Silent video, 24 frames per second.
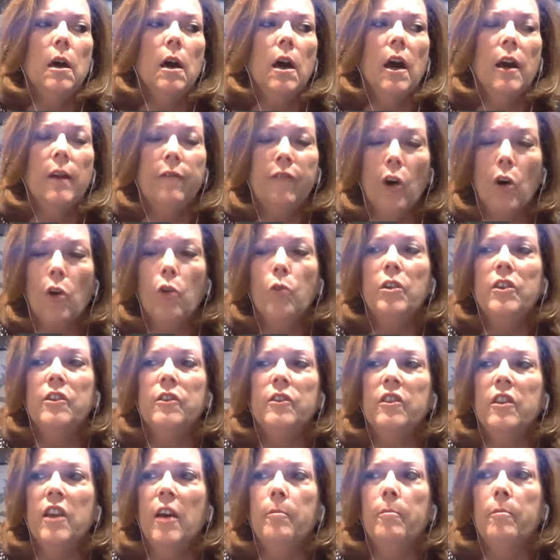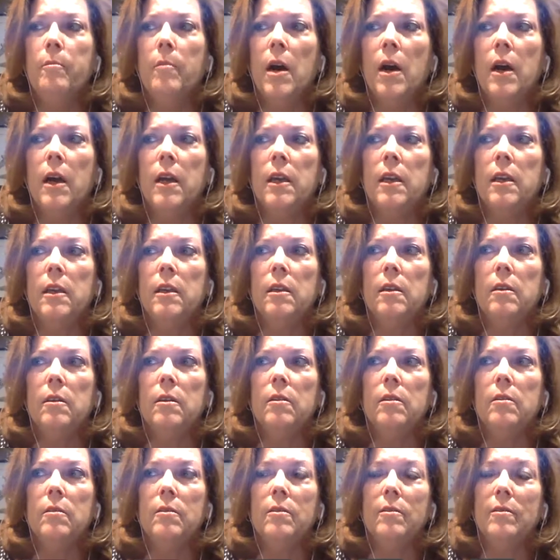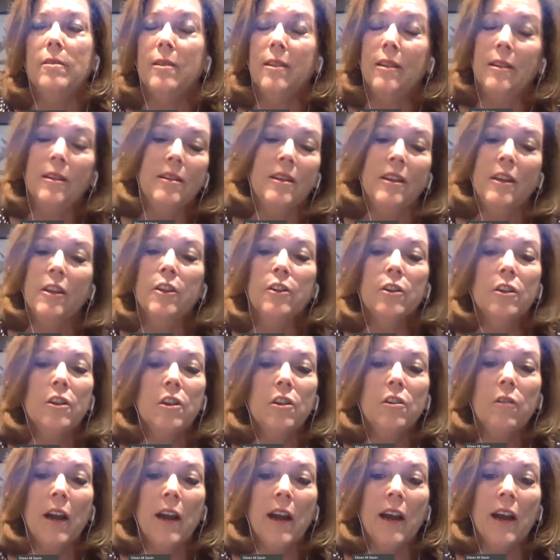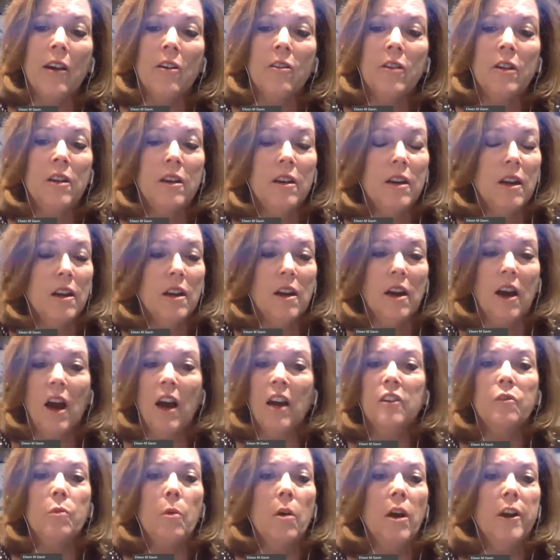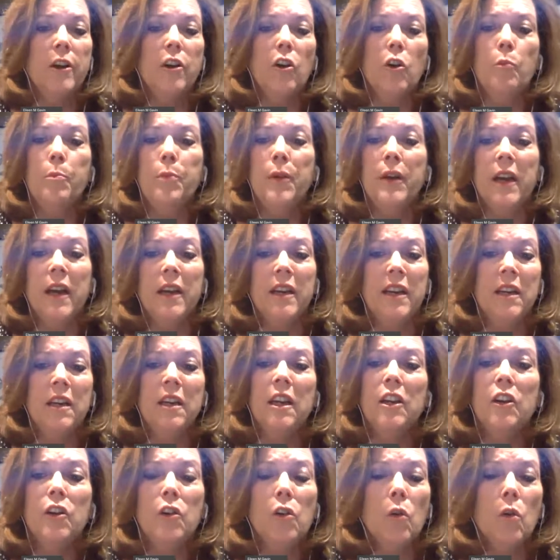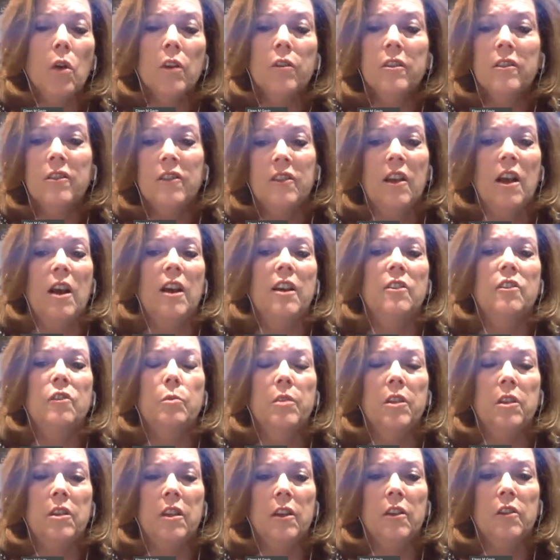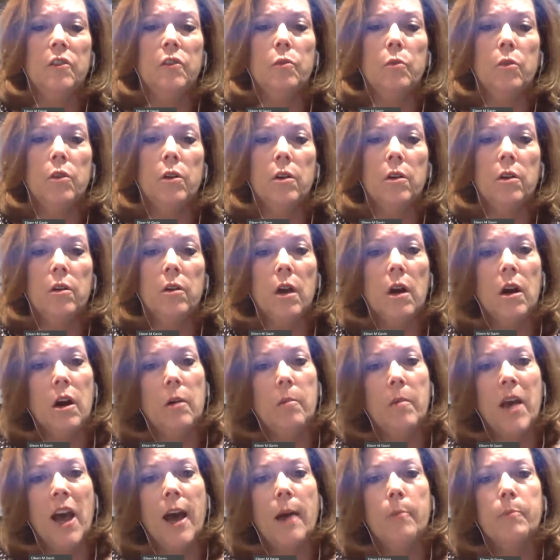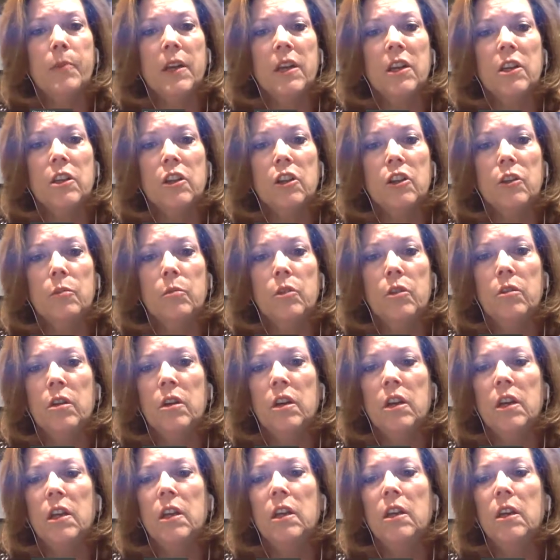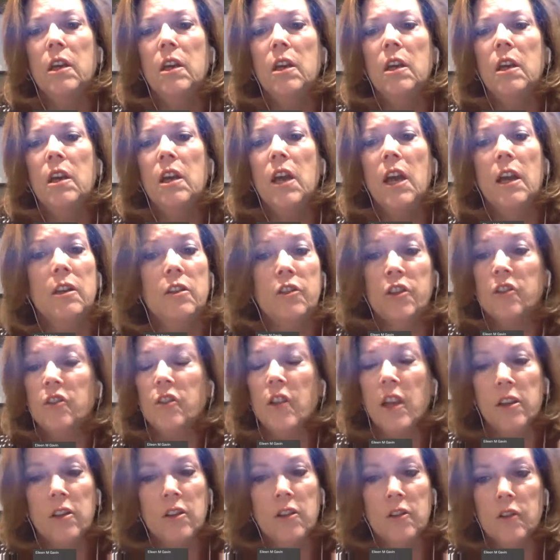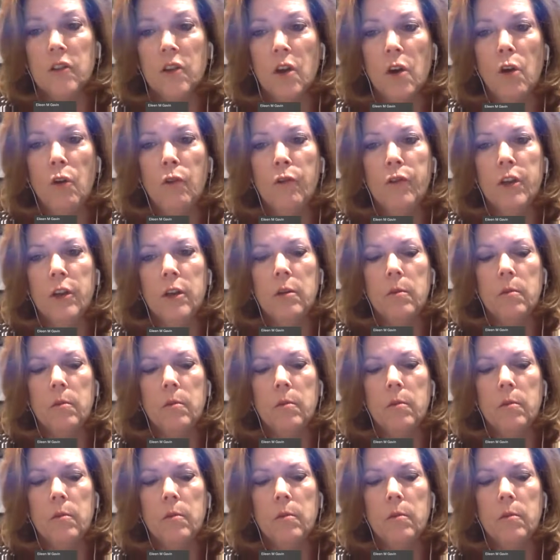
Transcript: I've always kept my ear to the ground, eyes wide open. I didn't ignore the signs when things were happening in the community. And just like this COVID